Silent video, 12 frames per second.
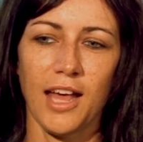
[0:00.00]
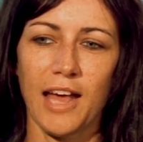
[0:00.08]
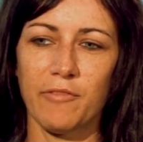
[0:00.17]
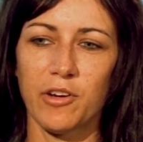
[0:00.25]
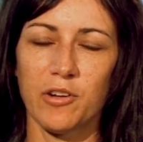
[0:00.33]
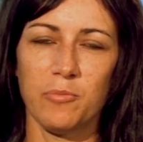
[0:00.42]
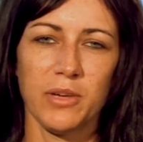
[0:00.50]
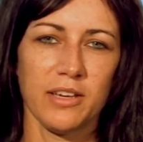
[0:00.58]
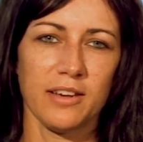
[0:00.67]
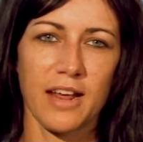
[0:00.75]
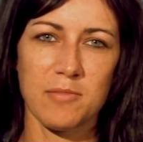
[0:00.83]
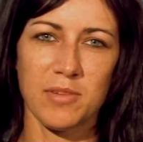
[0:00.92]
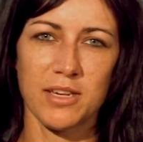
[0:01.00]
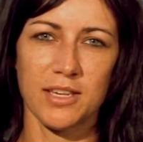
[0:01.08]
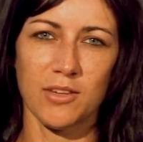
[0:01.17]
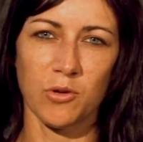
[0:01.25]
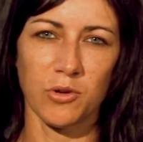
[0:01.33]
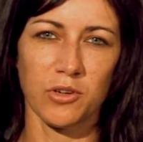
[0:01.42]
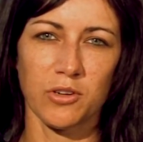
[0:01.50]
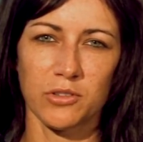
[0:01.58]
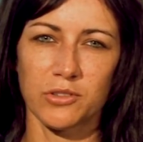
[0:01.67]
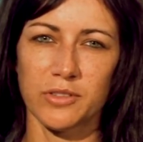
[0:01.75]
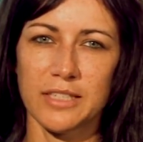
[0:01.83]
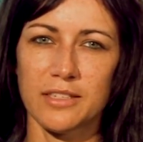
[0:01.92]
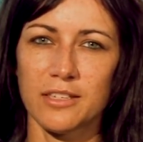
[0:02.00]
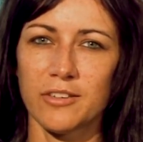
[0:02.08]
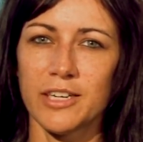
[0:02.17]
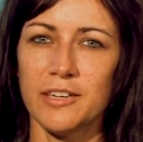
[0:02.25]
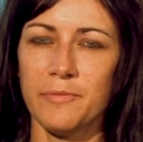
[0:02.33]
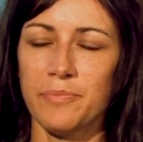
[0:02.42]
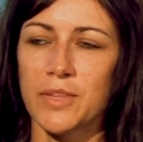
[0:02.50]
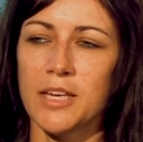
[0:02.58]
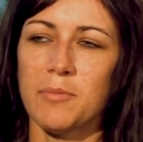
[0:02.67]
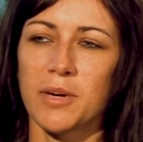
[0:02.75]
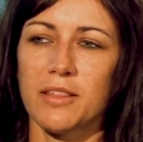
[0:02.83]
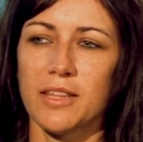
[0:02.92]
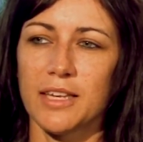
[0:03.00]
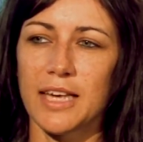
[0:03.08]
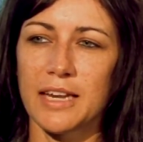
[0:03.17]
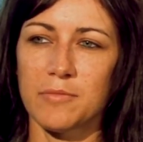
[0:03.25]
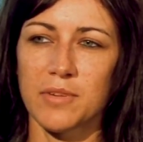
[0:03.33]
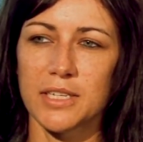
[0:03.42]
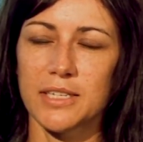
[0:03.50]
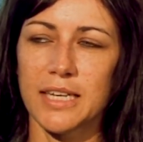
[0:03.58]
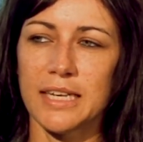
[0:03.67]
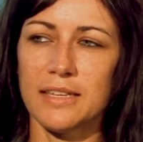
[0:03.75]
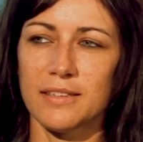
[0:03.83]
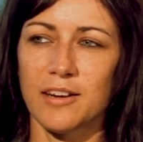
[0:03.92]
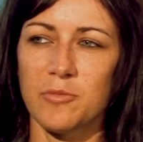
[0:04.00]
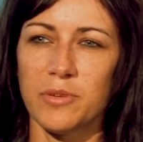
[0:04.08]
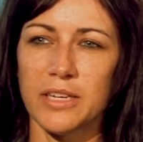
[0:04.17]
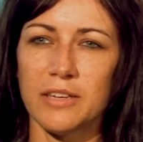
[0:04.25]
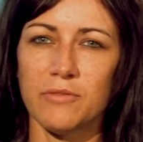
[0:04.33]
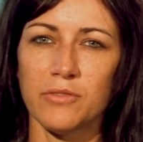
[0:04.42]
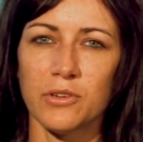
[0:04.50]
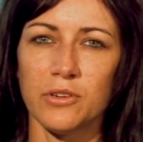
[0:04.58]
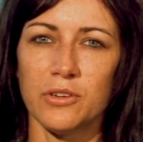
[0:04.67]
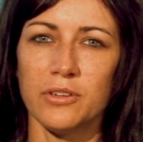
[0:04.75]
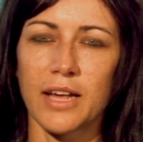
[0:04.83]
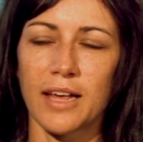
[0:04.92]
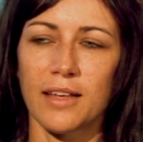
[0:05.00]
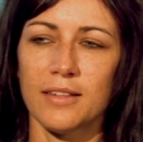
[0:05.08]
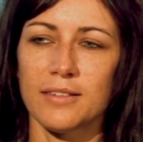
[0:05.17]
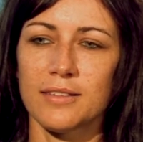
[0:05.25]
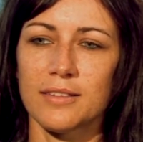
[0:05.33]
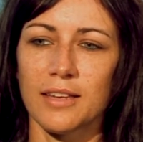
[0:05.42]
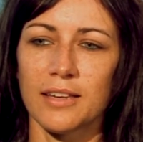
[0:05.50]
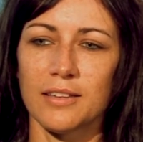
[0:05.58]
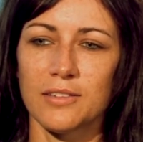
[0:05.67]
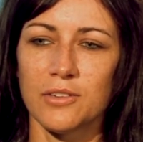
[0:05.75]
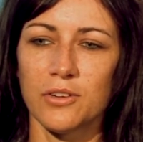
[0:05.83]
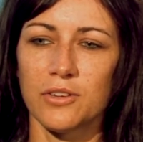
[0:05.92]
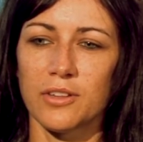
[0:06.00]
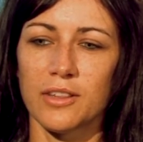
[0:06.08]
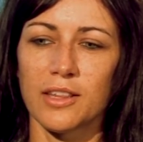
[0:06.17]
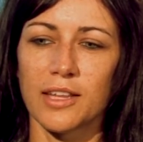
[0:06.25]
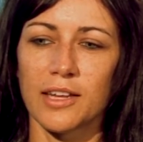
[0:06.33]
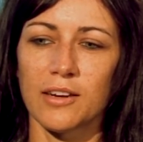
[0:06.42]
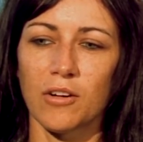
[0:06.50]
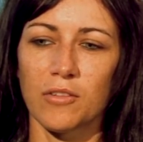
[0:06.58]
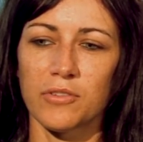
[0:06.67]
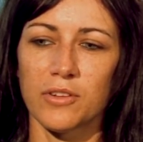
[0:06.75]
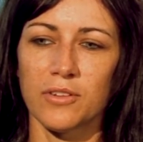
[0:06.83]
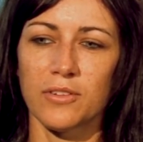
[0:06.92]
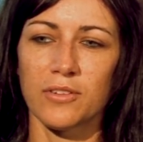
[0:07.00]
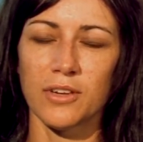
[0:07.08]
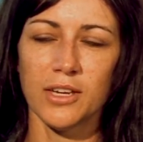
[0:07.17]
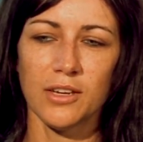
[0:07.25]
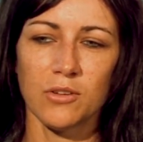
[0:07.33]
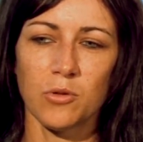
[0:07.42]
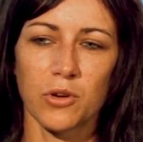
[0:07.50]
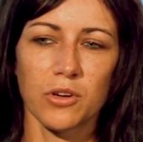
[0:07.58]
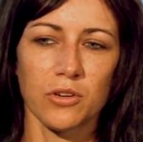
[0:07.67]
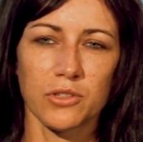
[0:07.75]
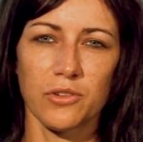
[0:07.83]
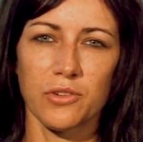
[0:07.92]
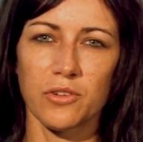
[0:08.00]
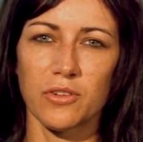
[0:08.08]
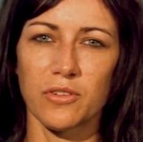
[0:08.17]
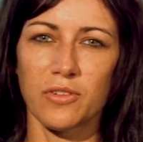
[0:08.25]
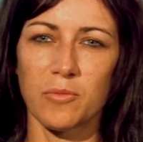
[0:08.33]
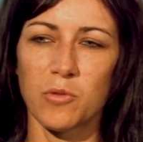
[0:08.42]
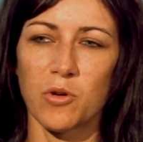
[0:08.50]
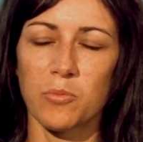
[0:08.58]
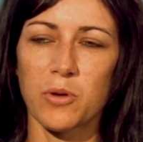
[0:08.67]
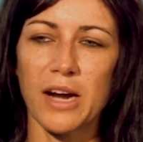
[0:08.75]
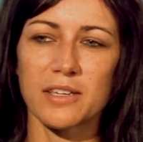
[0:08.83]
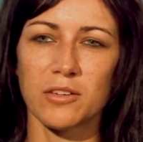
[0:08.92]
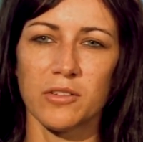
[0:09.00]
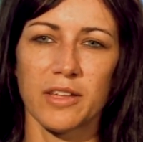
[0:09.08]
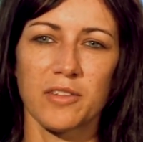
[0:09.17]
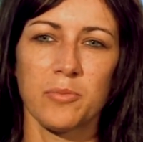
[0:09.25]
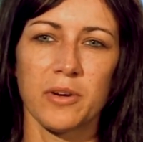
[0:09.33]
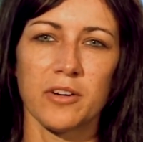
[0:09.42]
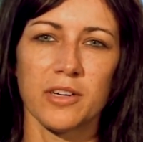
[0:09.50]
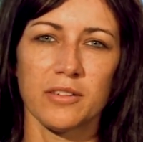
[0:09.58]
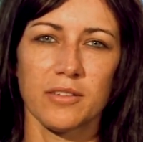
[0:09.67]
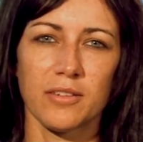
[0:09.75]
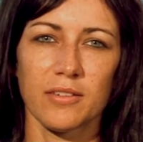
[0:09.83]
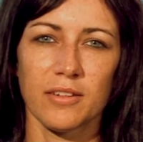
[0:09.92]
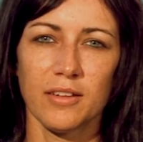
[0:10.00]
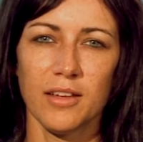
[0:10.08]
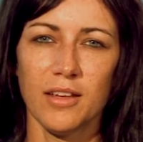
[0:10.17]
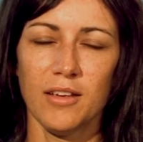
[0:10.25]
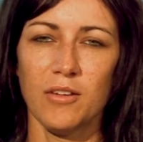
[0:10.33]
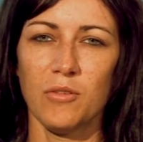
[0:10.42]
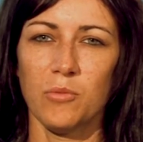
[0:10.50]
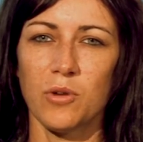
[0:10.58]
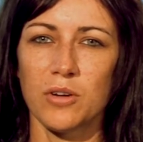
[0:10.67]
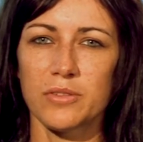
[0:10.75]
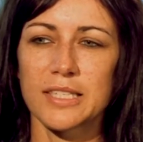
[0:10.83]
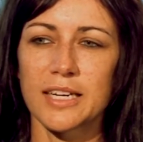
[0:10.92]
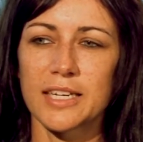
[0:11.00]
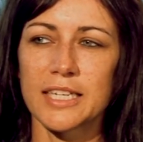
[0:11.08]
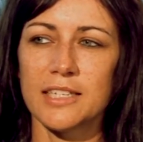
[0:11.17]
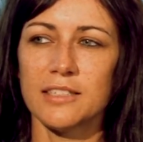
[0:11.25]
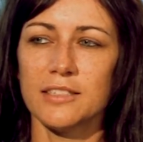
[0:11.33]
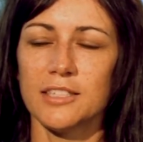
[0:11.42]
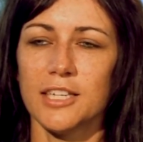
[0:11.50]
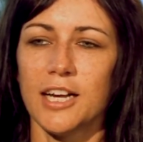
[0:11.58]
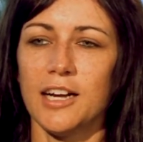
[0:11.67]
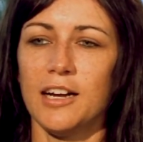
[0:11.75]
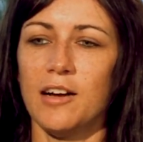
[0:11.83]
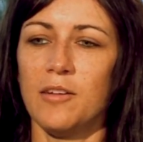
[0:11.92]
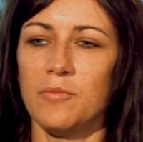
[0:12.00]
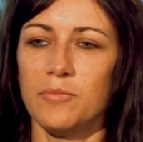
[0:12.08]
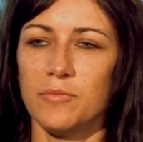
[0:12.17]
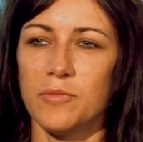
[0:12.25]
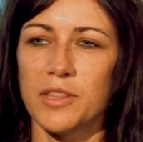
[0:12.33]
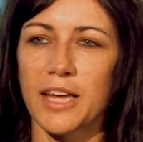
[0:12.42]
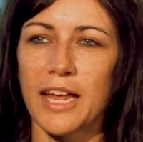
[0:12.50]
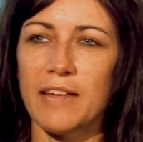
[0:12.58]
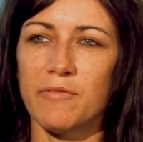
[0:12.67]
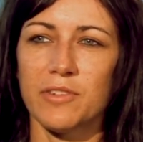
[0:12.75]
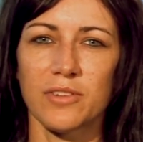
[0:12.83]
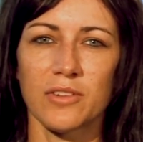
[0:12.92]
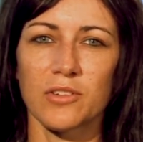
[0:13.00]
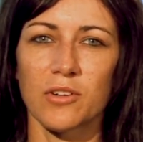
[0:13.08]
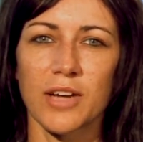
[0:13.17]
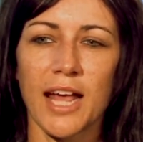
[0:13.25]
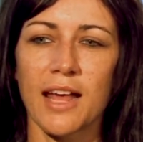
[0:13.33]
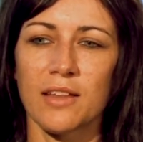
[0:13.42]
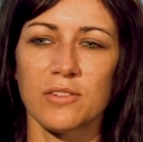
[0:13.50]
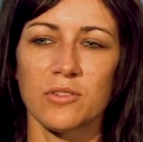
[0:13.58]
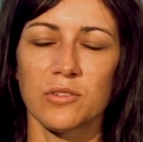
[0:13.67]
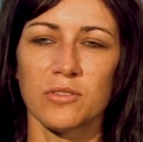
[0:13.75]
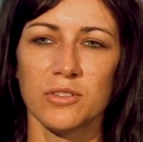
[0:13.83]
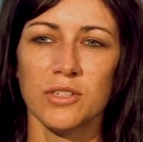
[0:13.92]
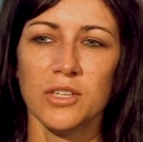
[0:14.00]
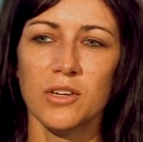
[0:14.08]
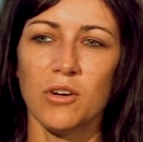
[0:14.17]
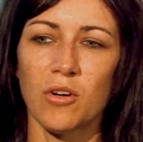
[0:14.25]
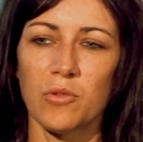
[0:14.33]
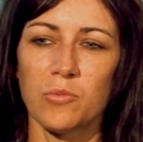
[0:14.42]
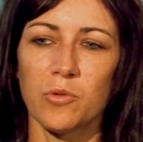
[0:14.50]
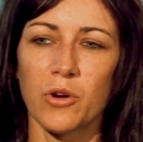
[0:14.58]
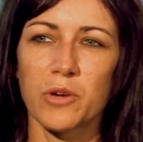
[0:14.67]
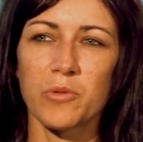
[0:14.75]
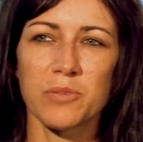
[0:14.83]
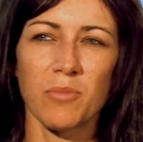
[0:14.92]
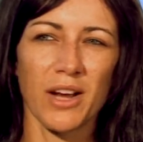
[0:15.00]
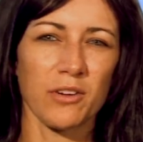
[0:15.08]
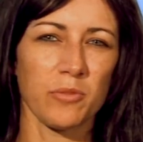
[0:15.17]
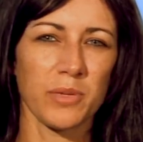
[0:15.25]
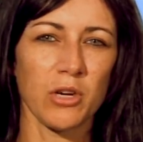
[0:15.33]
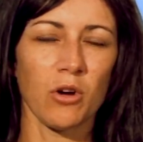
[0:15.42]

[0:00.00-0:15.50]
have got a bigger name in the horticultural industry, but I think NMIT is now being viewed as an institution that offers horticulture students a more practical experience while studying, with that emphasis on hands-on work, which might not be